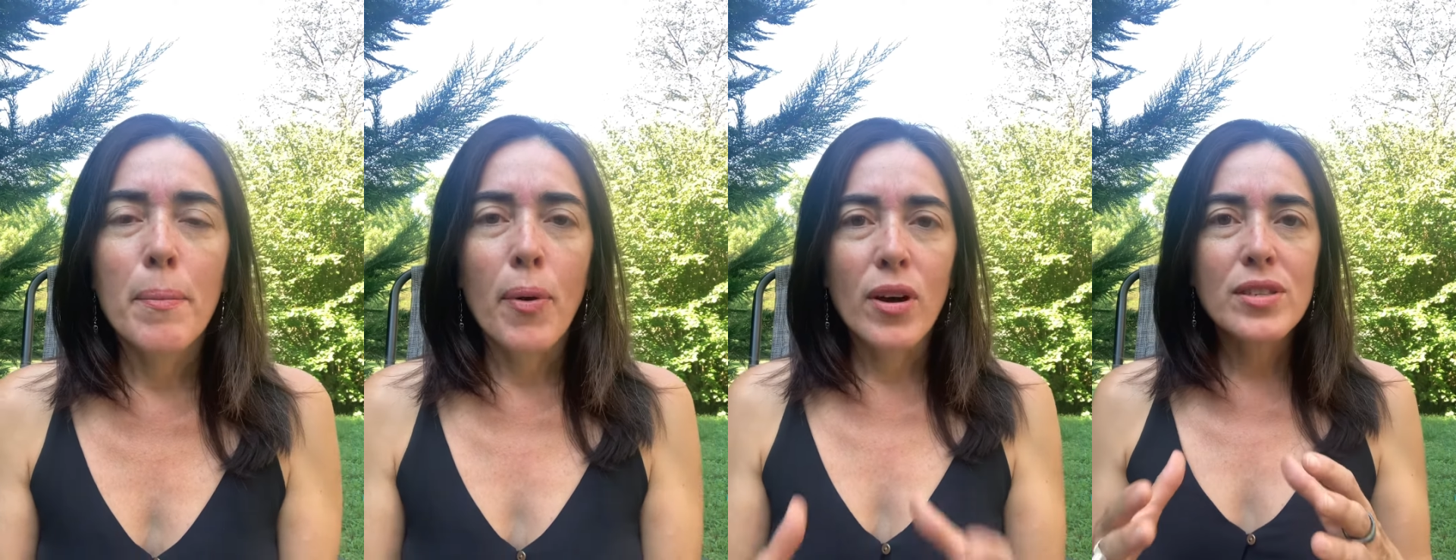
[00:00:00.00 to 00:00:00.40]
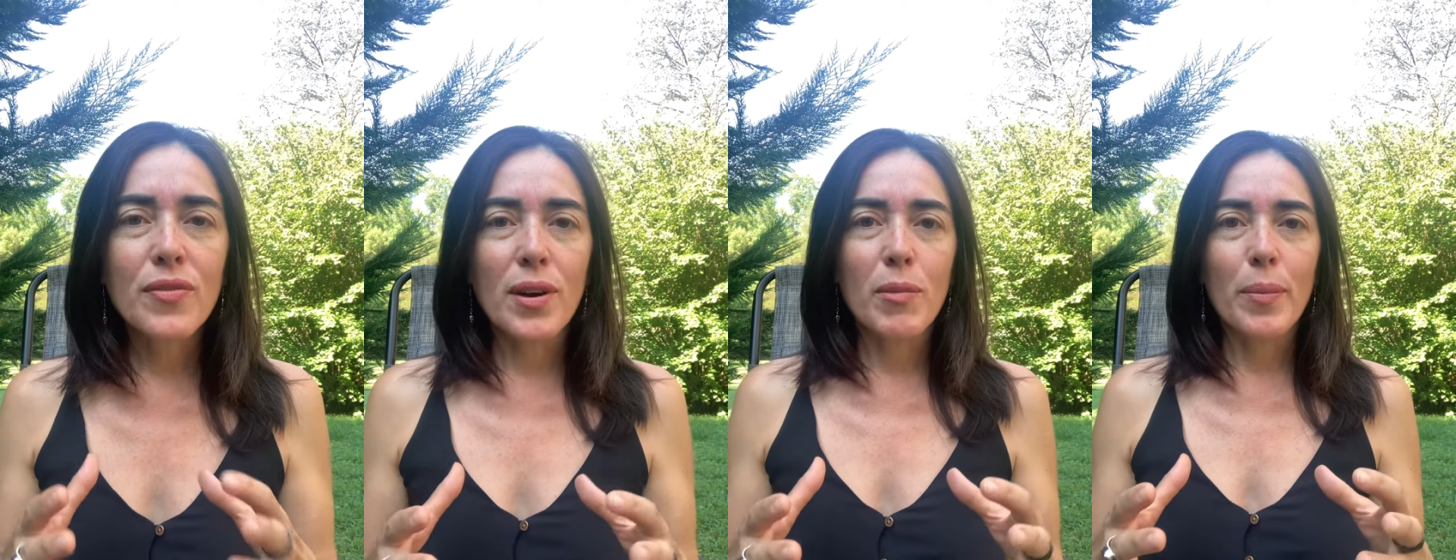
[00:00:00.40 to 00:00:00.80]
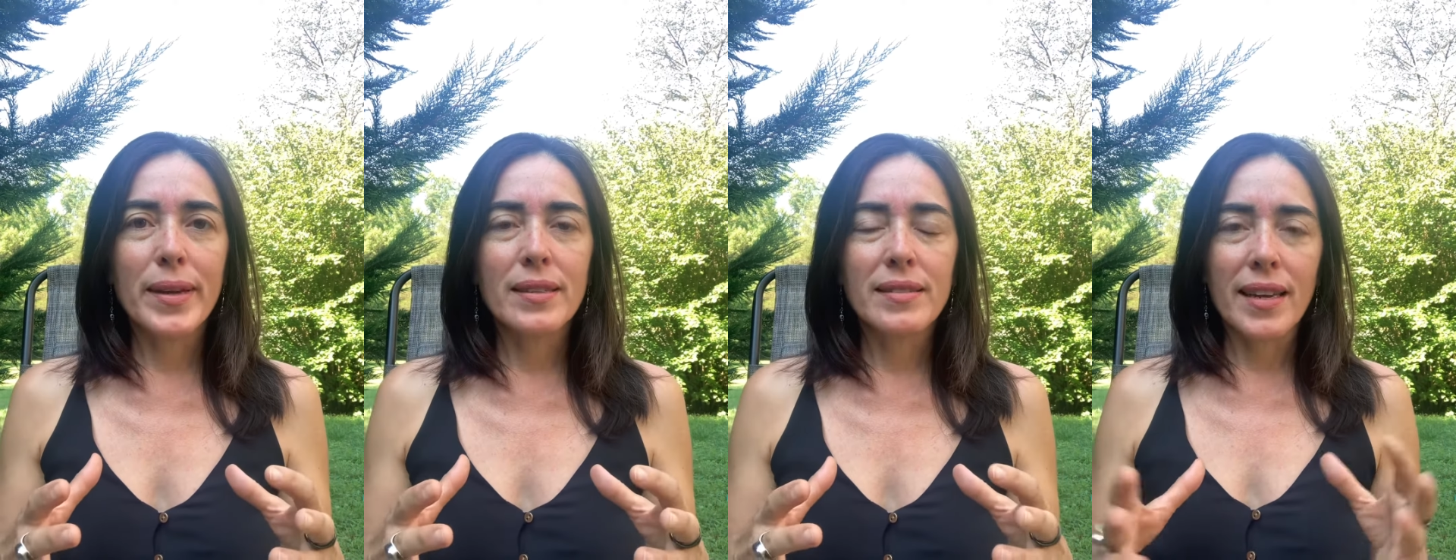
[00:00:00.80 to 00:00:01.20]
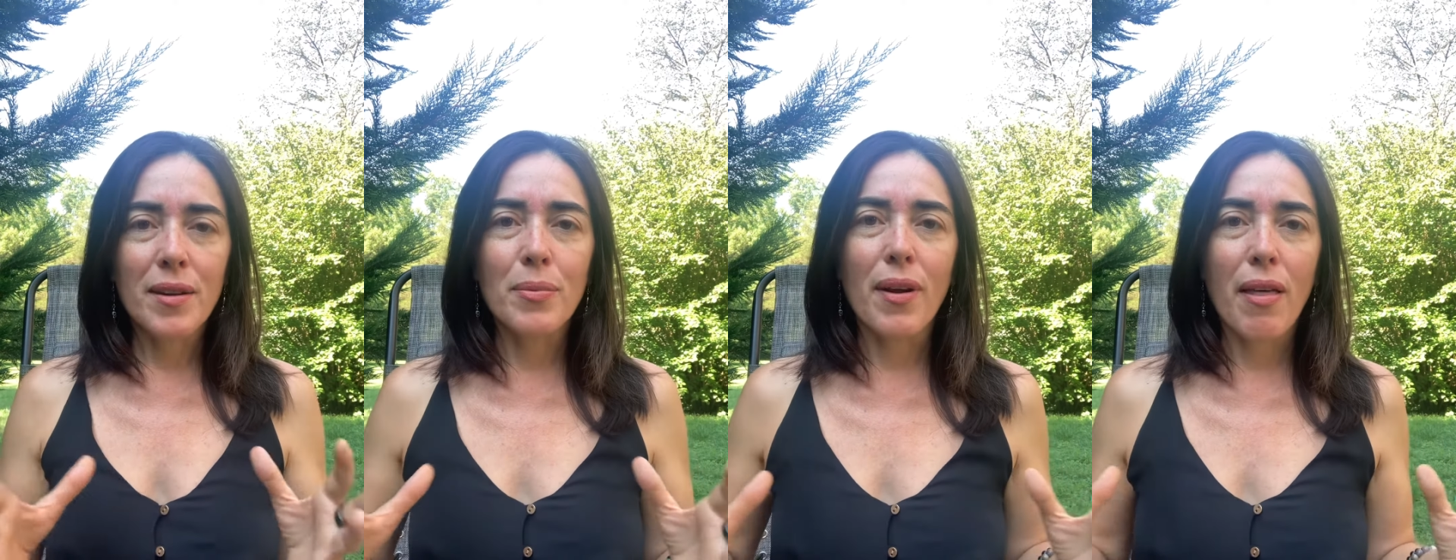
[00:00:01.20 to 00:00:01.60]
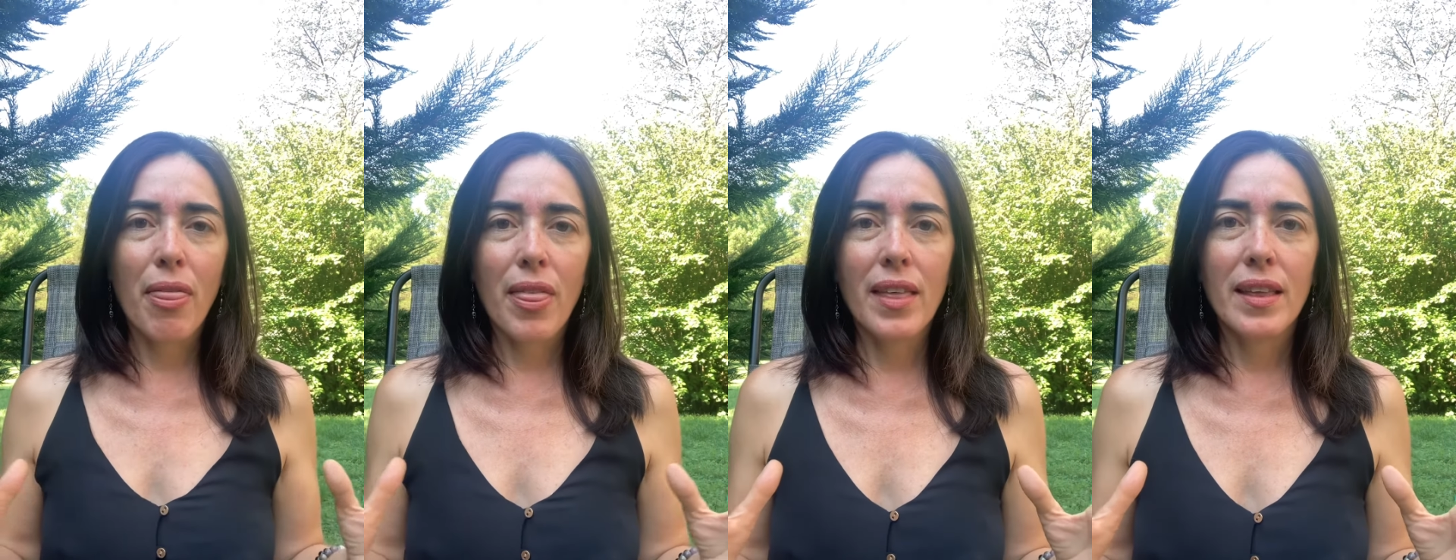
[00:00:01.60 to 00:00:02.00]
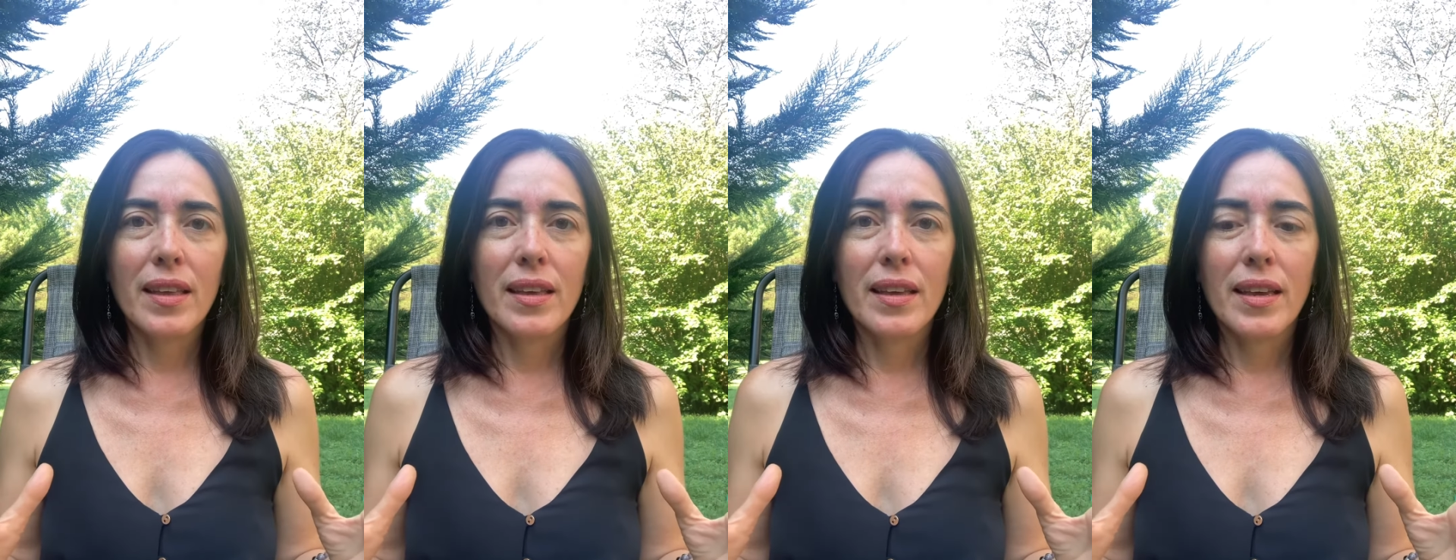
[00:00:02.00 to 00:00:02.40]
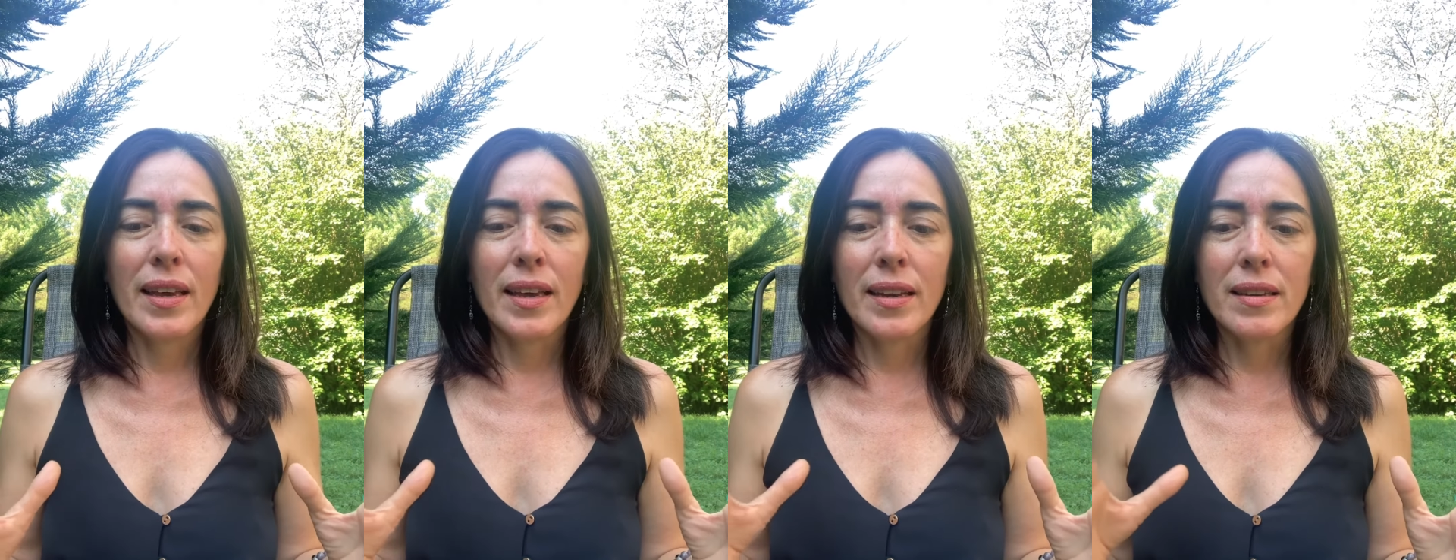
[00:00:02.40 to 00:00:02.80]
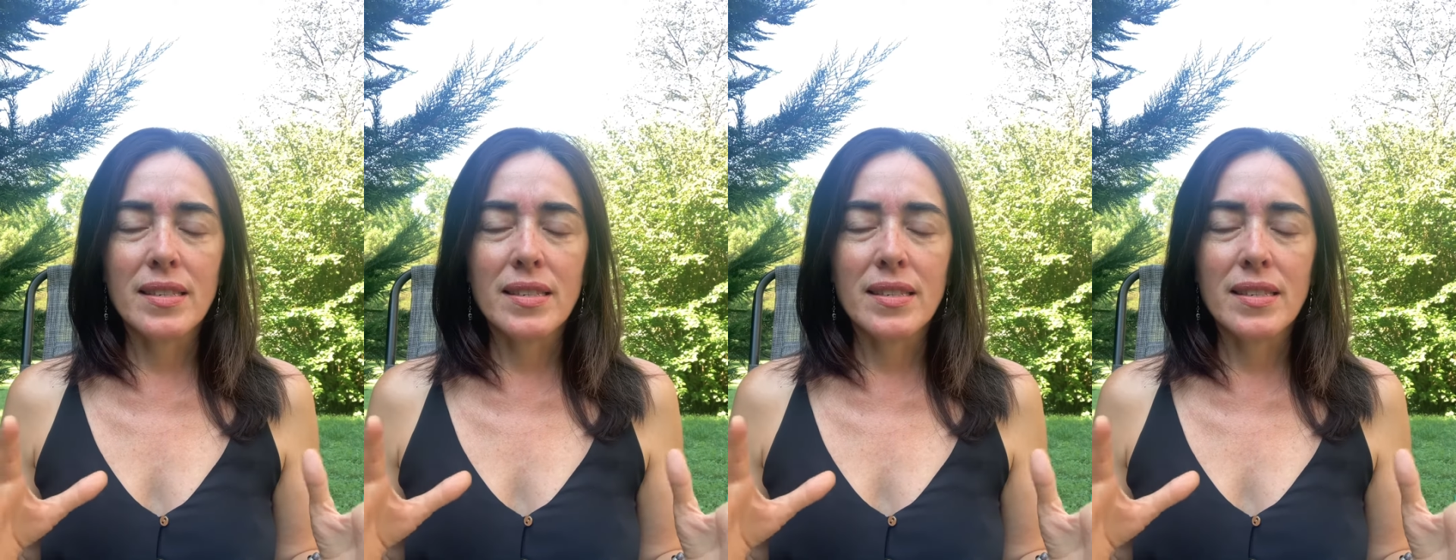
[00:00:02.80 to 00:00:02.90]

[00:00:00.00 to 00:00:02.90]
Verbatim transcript: pause for a moment, take a breath, and